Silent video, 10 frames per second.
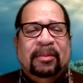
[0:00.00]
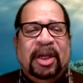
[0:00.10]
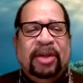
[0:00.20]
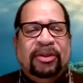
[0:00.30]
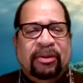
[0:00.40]

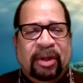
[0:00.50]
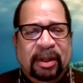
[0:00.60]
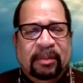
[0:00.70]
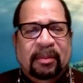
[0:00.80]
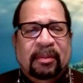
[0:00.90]
history
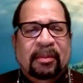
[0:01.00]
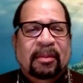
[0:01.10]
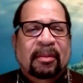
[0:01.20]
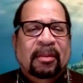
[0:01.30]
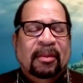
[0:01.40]

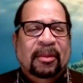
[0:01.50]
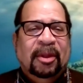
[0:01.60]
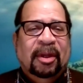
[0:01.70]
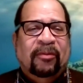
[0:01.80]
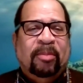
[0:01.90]

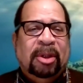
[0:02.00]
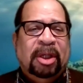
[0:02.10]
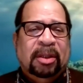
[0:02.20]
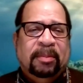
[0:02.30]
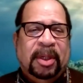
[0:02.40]
of
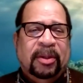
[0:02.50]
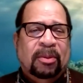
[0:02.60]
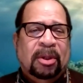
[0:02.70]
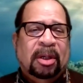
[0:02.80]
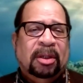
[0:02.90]
Buddhism in the
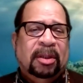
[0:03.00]
world,